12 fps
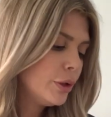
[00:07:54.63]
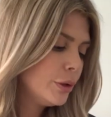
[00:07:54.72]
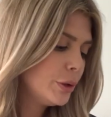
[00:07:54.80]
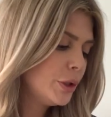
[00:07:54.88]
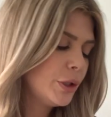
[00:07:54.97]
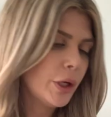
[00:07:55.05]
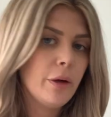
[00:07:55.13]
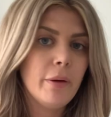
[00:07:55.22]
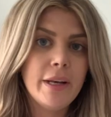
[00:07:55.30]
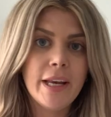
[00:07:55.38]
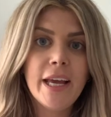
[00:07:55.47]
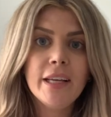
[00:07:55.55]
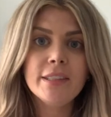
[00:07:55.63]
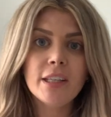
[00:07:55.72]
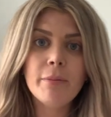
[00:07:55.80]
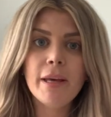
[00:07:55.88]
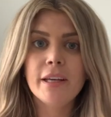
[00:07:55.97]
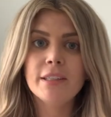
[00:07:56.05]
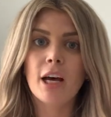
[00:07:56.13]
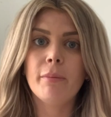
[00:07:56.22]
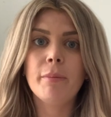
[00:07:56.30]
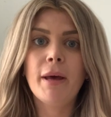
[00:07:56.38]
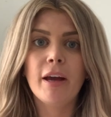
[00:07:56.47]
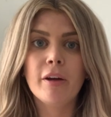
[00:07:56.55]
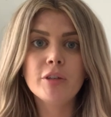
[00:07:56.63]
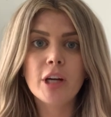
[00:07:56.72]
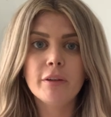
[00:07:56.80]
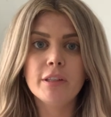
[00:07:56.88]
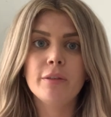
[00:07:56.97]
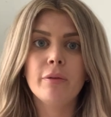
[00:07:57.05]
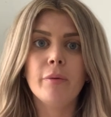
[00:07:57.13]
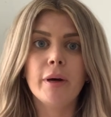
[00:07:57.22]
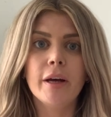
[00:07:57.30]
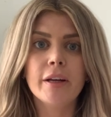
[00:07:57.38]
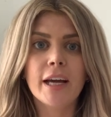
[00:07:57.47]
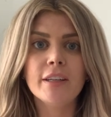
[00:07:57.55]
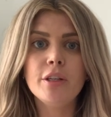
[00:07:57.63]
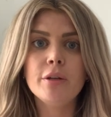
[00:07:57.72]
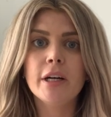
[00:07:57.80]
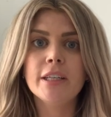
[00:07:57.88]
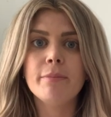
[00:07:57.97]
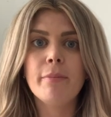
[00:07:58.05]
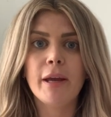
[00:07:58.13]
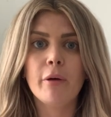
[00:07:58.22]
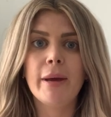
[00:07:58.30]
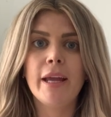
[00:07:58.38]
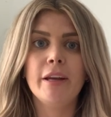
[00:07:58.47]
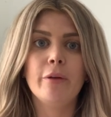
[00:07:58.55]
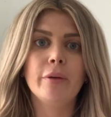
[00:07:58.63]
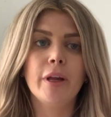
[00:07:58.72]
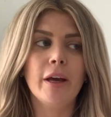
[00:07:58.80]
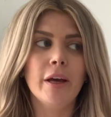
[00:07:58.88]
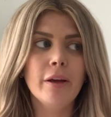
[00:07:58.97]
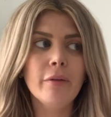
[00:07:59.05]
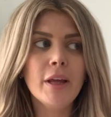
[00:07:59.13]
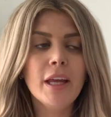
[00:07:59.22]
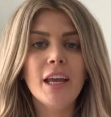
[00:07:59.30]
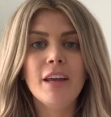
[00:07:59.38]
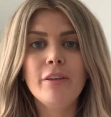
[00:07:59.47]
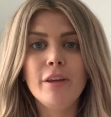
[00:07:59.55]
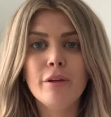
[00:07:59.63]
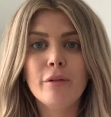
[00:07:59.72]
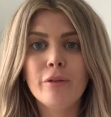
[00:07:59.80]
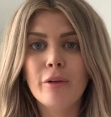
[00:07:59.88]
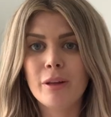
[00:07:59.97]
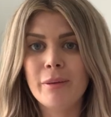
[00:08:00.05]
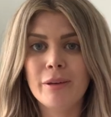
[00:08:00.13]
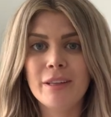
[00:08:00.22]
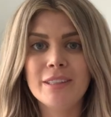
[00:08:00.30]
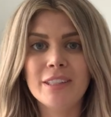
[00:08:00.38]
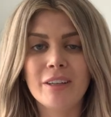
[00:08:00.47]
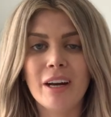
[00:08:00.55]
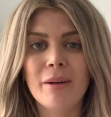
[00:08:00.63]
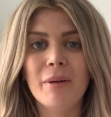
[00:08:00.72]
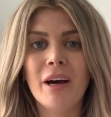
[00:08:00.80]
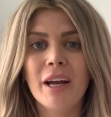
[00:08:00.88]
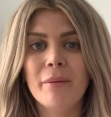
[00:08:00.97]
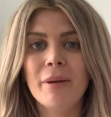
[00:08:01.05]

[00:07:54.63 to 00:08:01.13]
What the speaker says: So next I picked up a pair of trousers for work. As you guys may or may not know, if you follow me on Instagram, I am